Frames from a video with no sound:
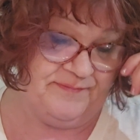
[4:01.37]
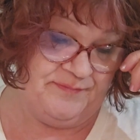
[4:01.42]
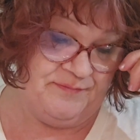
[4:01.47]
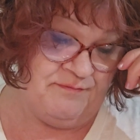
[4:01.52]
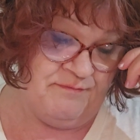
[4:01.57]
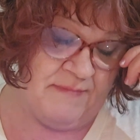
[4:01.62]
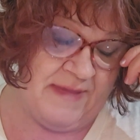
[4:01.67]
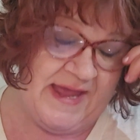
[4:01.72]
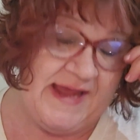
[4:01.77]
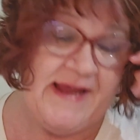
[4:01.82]

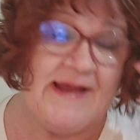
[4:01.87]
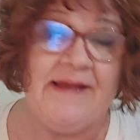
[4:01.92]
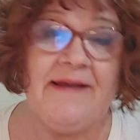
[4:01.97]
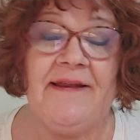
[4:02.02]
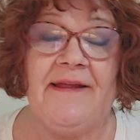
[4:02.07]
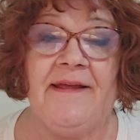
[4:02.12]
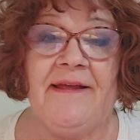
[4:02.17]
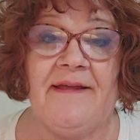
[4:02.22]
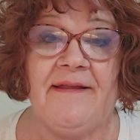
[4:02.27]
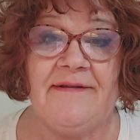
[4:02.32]
made
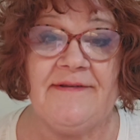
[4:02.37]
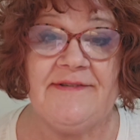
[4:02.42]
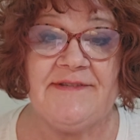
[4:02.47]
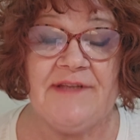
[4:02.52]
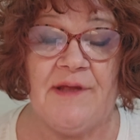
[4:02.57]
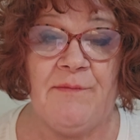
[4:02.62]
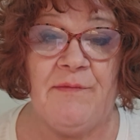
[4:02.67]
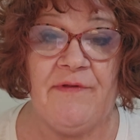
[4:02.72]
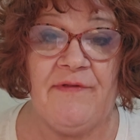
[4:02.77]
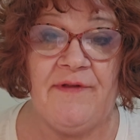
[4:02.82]
in
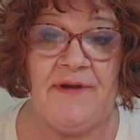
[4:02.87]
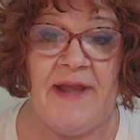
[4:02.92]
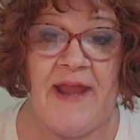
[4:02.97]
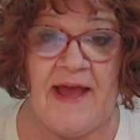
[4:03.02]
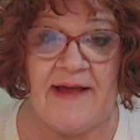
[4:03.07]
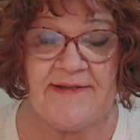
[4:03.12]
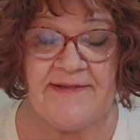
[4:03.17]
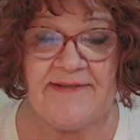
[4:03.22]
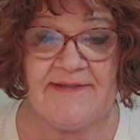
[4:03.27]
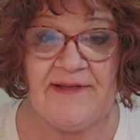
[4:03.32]
some of the
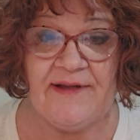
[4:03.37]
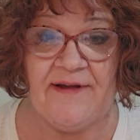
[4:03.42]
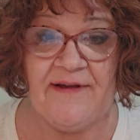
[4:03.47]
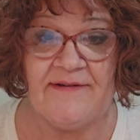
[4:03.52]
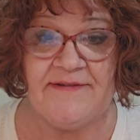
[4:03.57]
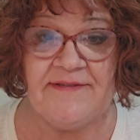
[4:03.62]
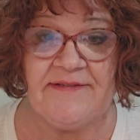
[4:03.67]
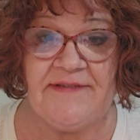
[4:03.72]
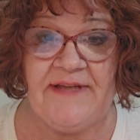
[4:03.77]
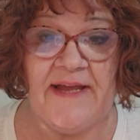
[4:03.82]

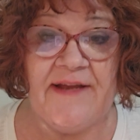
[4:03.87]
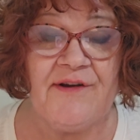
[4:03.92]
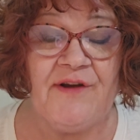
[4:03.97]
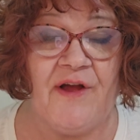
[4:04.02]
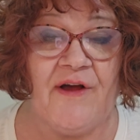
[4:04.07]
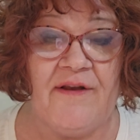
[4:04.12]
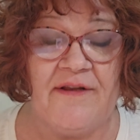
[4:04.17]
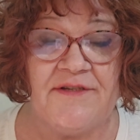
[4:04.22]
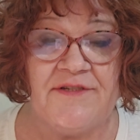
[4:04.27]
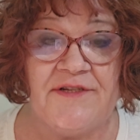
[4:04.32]
NASA
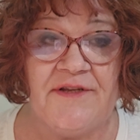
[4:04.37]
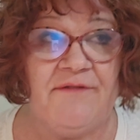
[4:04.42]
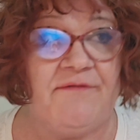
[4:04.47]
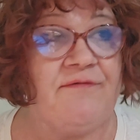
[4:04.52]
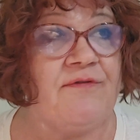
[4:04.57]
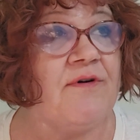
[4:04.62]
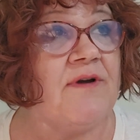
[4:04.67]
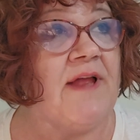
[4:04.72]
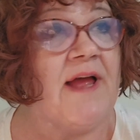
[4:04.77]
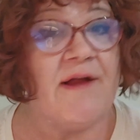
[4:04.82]
technology
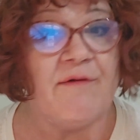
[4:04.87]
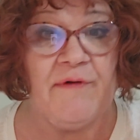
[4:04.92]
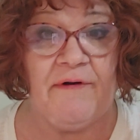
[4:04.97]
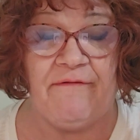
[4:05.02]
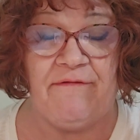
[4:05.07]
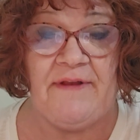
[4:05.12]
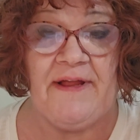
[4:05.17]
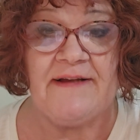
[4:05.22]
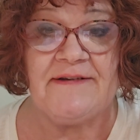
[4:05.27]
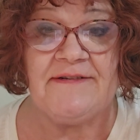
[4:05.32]
for like
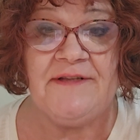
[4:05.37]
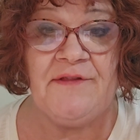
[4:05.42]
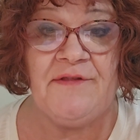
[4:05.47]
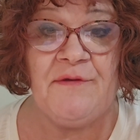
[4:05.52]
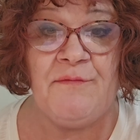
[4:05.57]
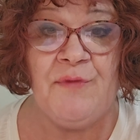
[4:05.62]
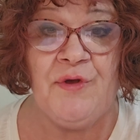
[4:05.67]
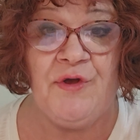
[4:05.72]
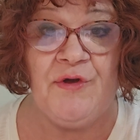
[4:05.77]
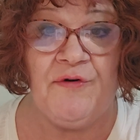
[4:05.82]
reflecting
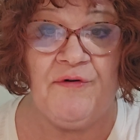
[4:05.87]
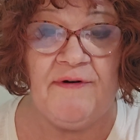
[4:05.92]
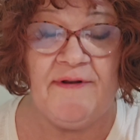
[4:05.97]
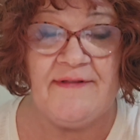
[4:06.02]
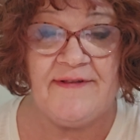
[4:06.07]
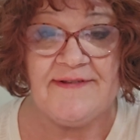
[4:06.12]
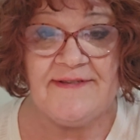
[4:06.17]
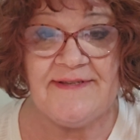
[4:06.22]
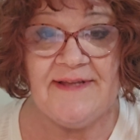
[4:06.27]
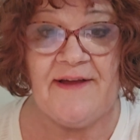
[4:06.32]
the moon
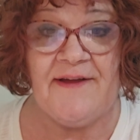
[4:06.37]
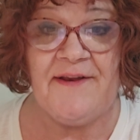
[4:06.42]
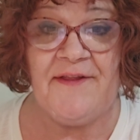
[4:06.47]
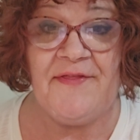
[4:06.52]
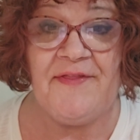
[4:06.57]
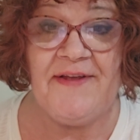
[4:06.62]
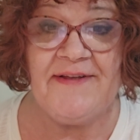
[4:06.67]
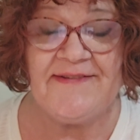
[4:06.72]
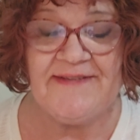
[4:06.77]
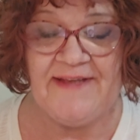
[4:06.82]
and the sun
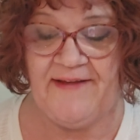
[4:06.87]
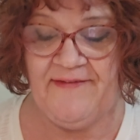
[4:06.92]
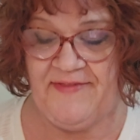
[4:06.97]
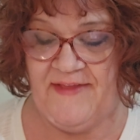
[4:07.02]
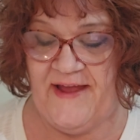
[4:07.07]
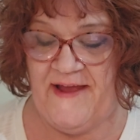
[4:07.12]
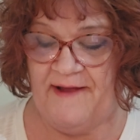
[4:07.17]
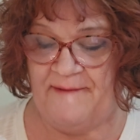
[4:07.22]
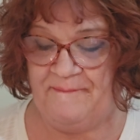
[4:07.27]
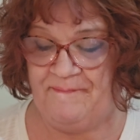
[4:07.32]
and things like
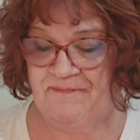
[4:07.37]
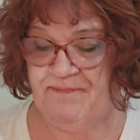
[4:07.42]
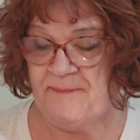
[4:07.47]
that.